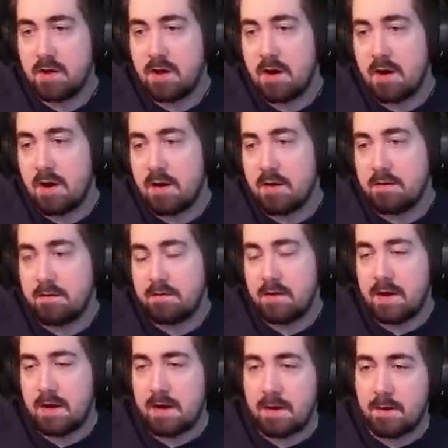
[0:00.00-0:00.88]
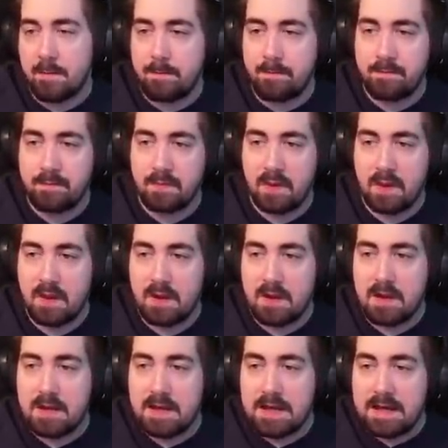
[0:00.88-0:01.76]
of
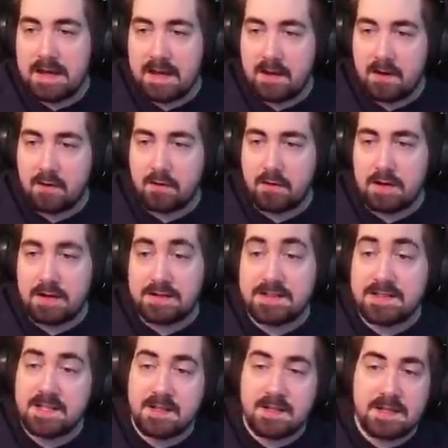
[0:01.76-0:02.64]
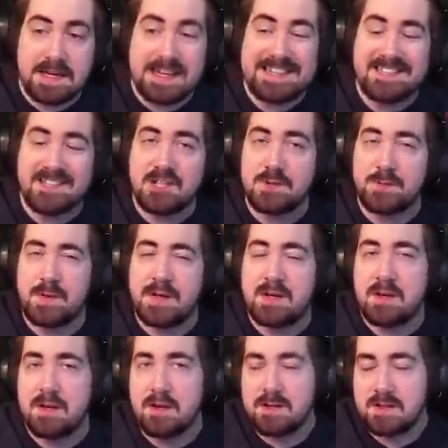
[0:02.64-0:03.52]
Eater and Searing Exarch
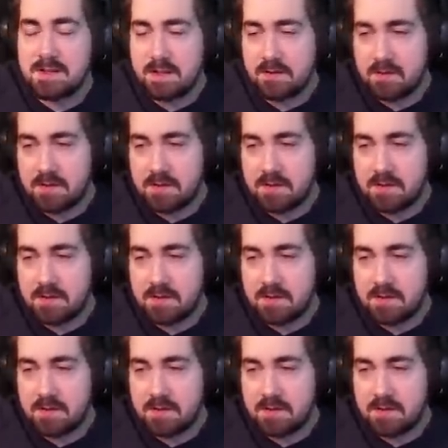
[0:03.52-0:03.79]
because they were